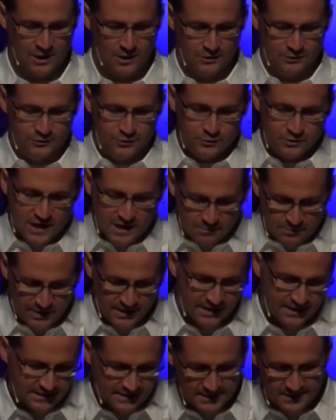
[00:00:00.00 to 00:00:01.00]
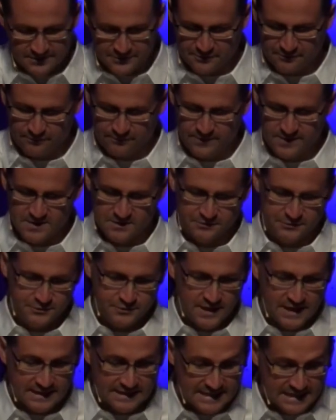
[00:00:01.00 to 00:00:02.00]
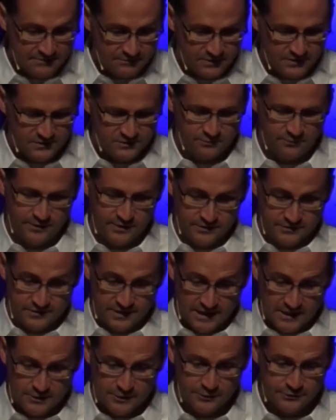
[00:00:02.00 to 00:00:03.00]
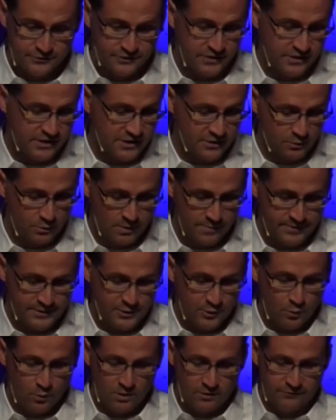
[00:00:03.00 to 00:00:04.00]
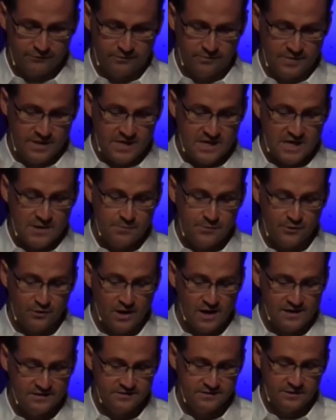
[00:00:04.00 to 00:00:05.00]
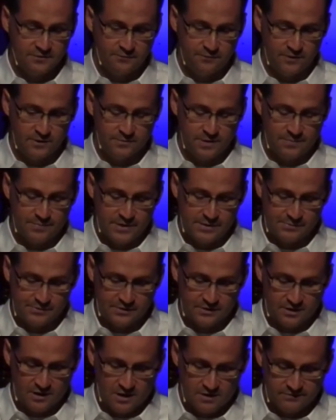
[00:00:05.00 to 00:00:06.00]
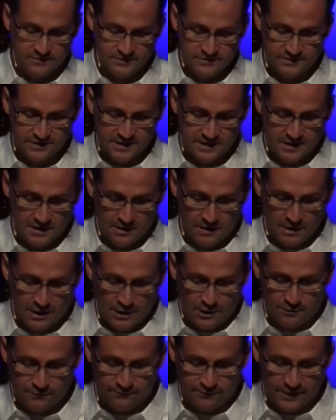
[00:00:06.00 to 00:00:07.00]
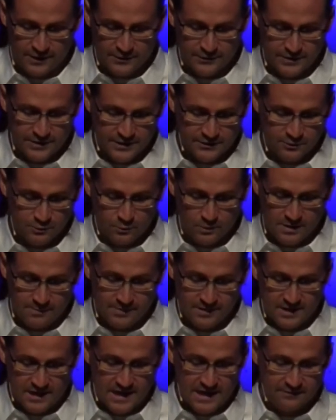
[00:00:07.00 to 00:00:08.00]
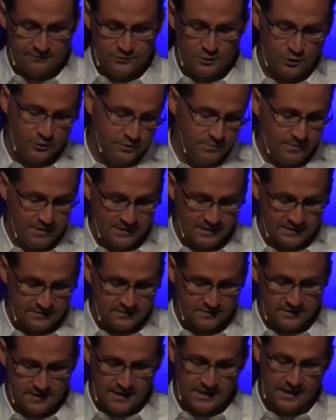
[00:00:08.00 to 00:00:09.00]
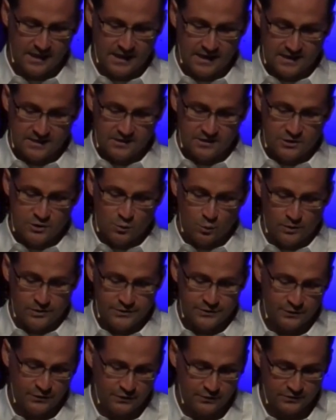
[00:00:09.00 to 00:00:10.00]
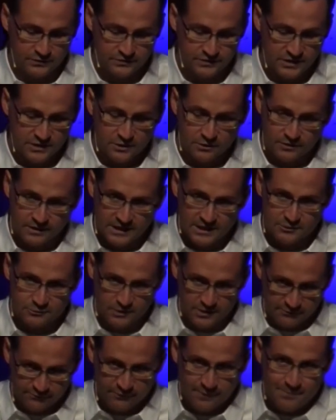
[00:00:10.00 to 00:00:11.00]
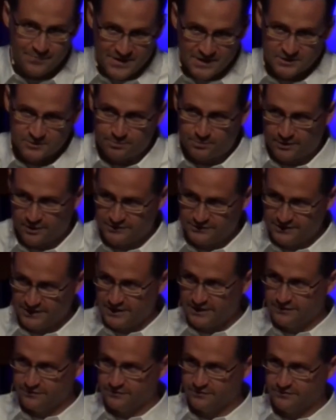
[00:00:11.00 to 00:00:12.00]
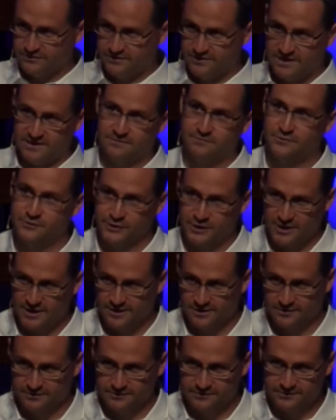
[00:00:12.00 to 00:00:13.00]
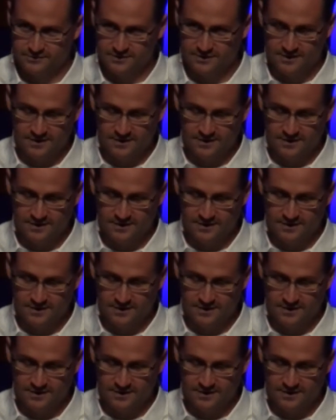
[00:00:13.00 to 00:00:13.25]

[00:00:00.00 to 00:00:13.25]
Do not pick in another field. Do not leave this field. Stay close to the other women who work for me. Keep your eyes on the field my people are harvesting. Follow the other women. I have told the men not to lay a hand on you. When you're thirsty, go get a drink from this particular set of jars.